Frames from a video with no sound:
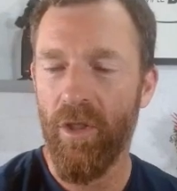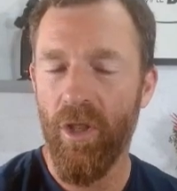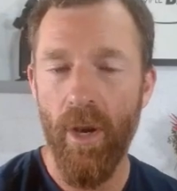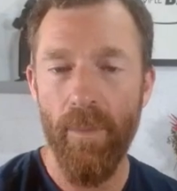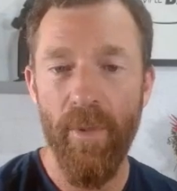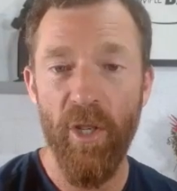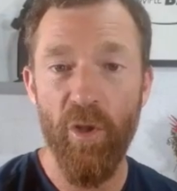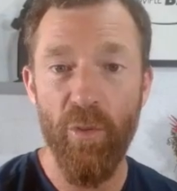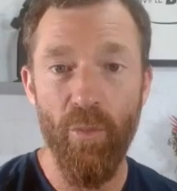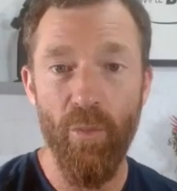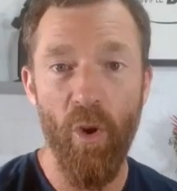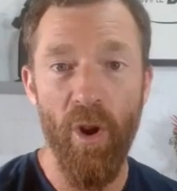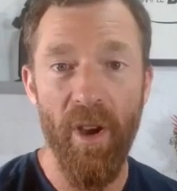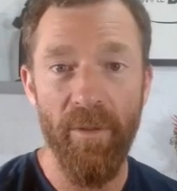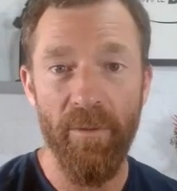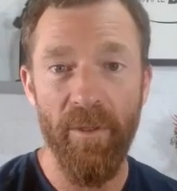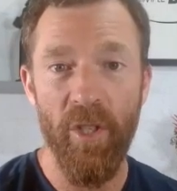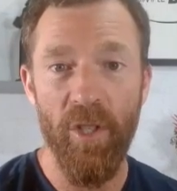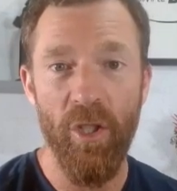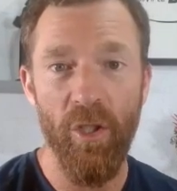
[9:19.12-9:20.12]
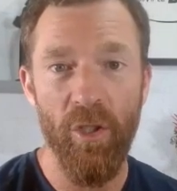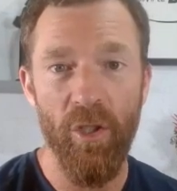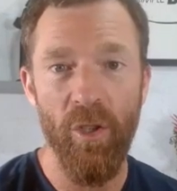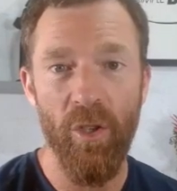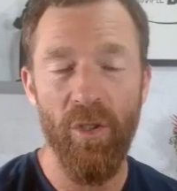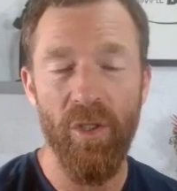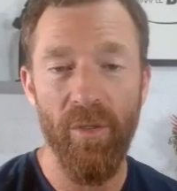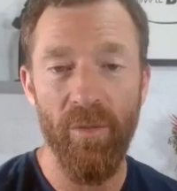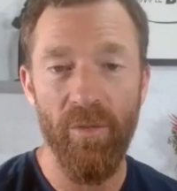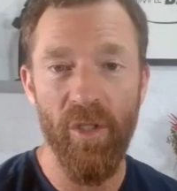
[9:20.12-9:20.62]
so much more efficient
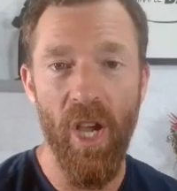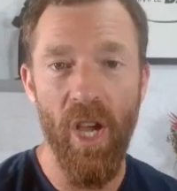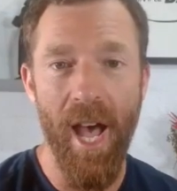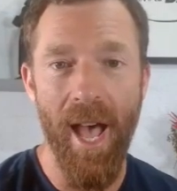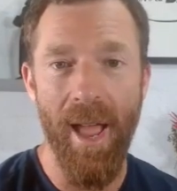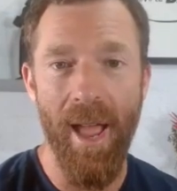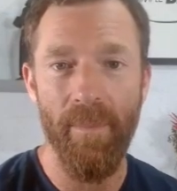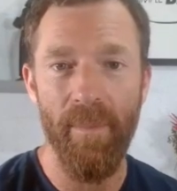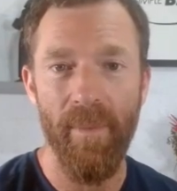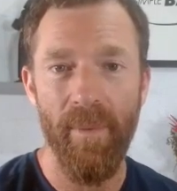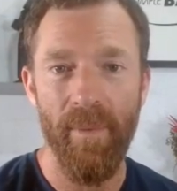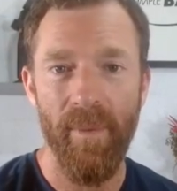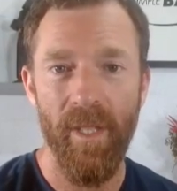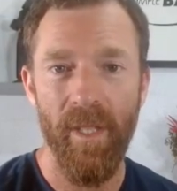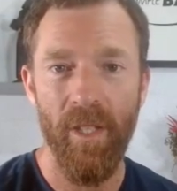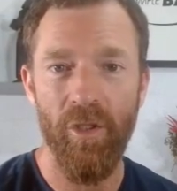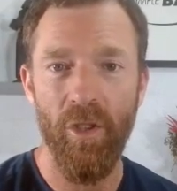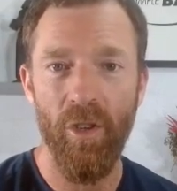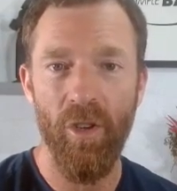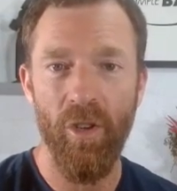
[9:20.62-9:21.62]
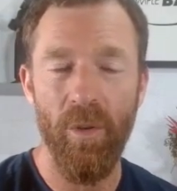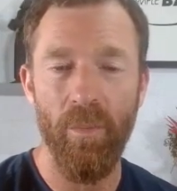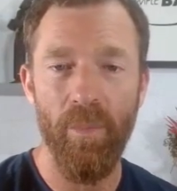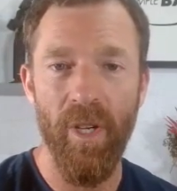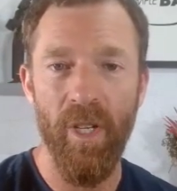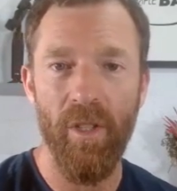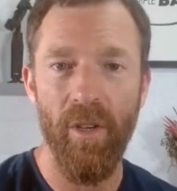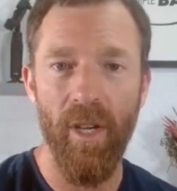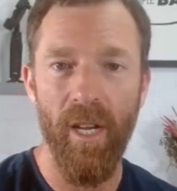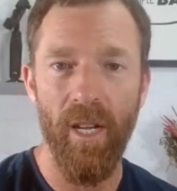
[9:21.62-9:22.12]
use of time that you could
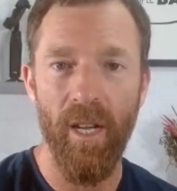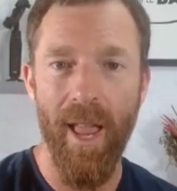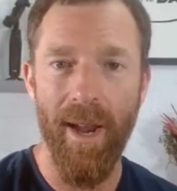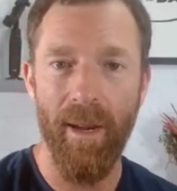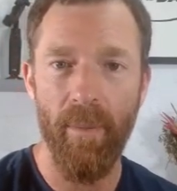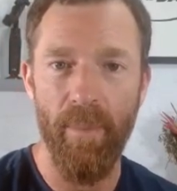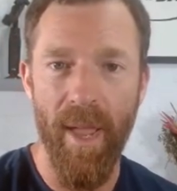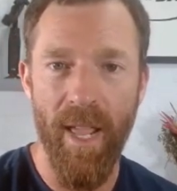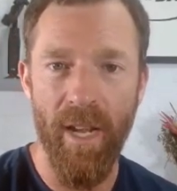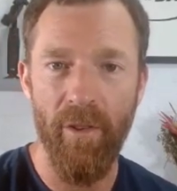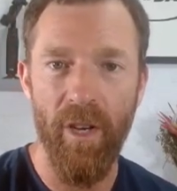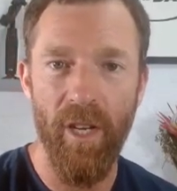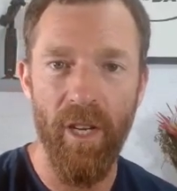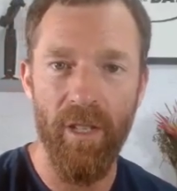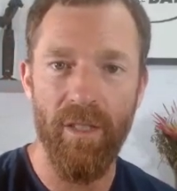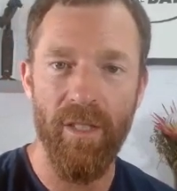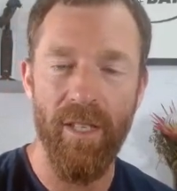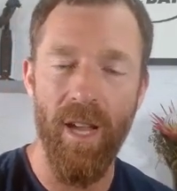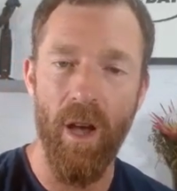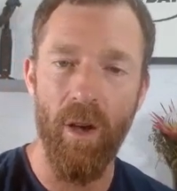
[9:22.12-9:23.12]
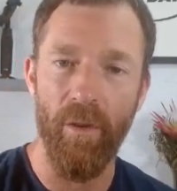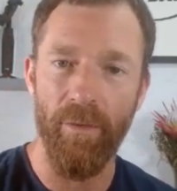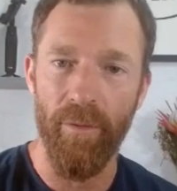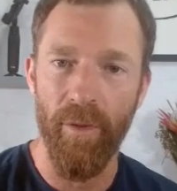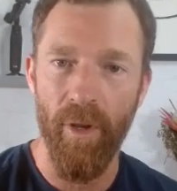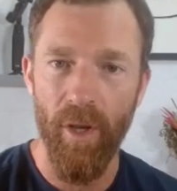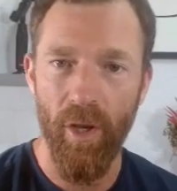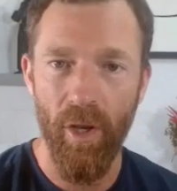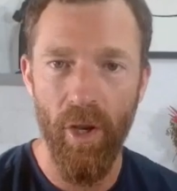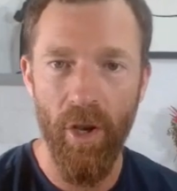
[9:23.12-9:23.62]
be doing, like bettering yourself,
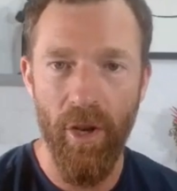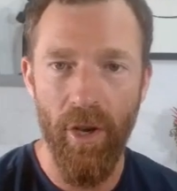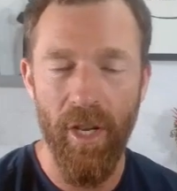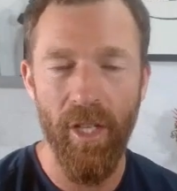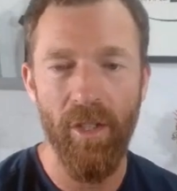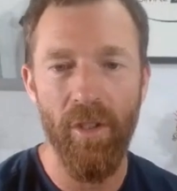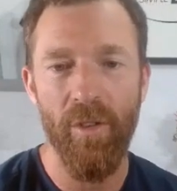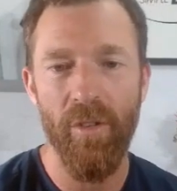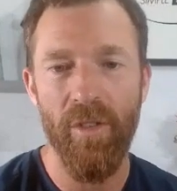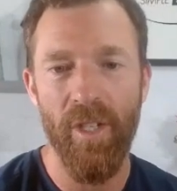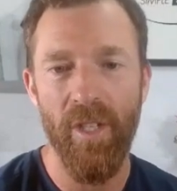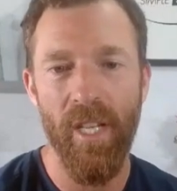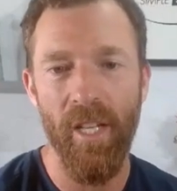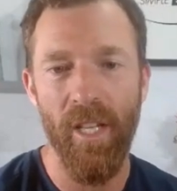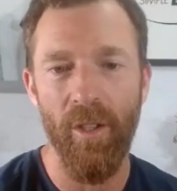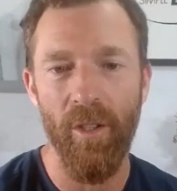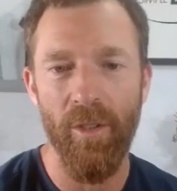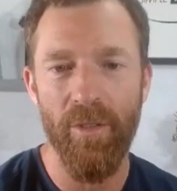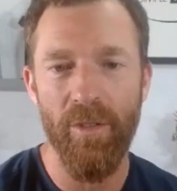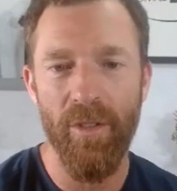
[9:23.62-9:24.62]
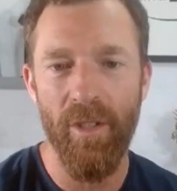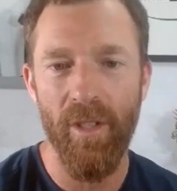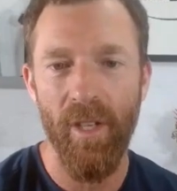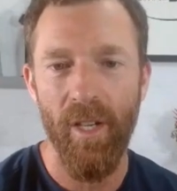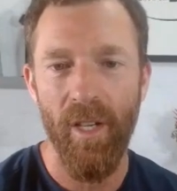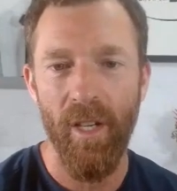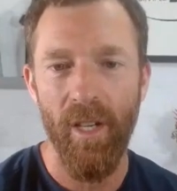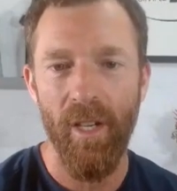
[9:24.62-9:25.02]
learning new skills,